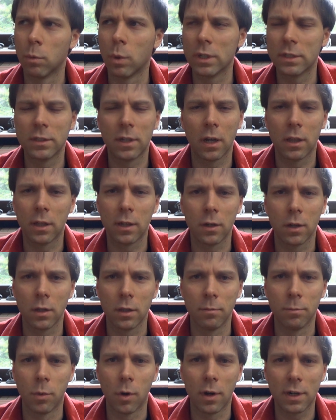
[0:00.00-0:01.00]
was nothing on
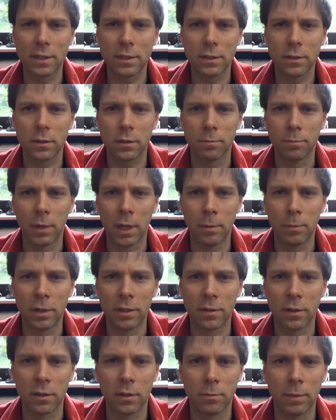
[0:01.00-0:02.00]
the box. Maybe
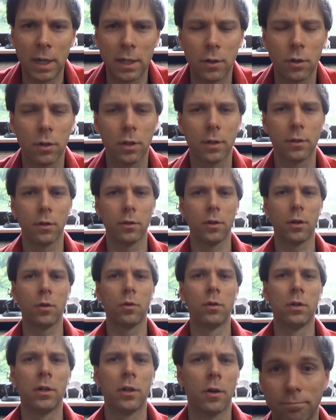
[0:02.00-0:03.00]
it's on the manual, I don't
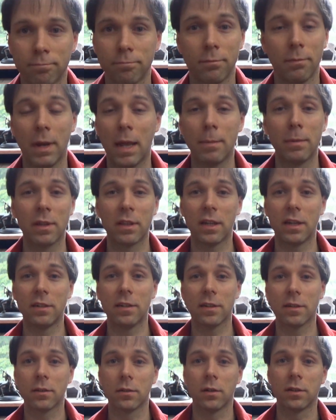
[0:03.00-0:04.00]
know. Maybe they
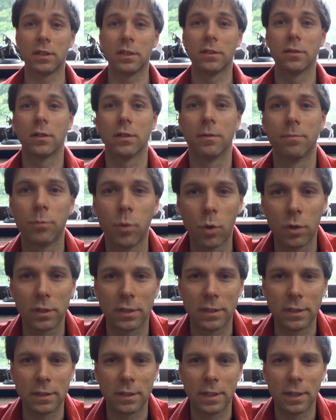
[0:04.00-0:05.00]
just thought it's not
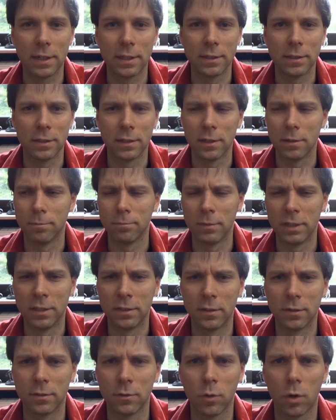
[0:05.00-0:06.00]
important, and
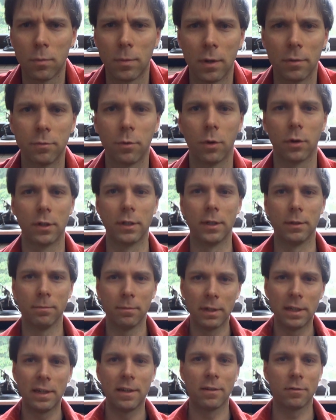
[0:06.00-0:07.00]
it's normal
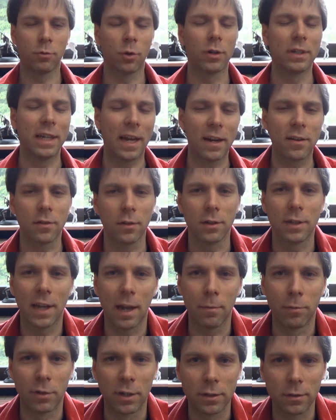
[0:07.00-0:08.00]
for an actual
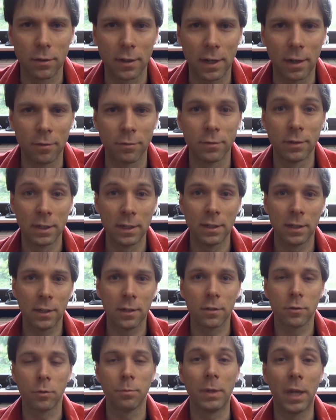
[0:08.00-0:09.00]
camera
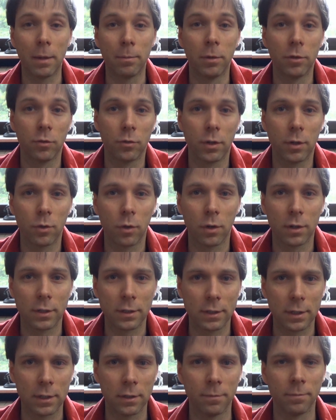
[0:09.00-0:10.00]
to be able to
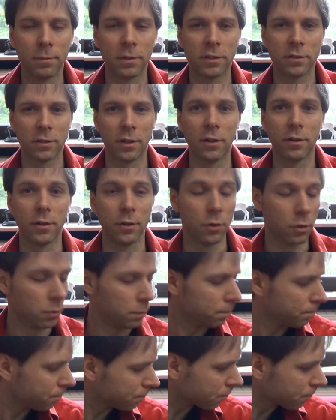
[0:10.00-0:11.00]
record stereo.